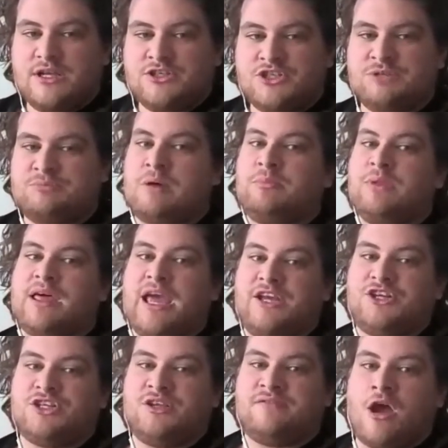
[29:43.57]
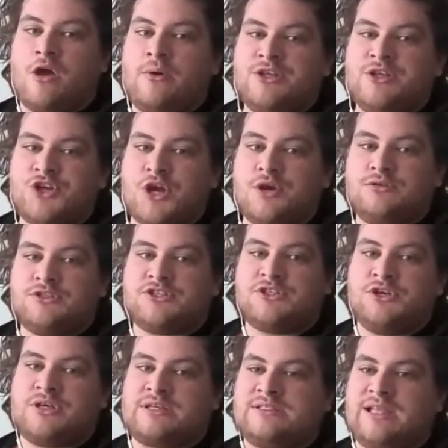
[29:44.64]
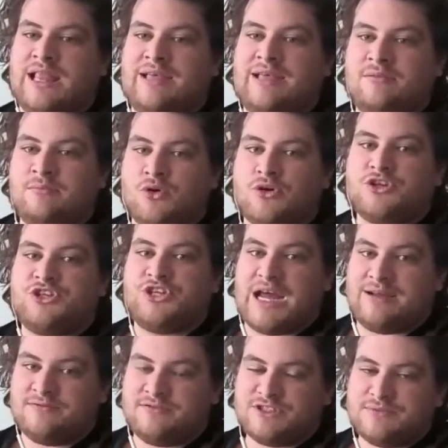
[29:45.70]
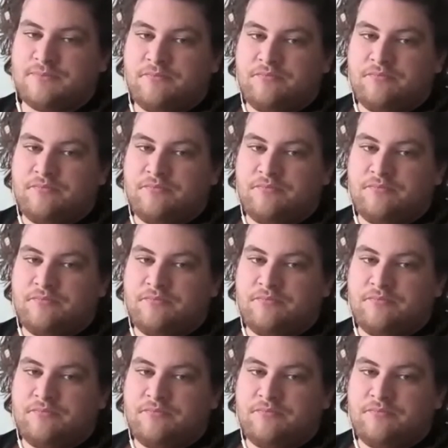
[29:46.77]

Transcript: to the publication of Owen Jones' 2011 book, Chavs.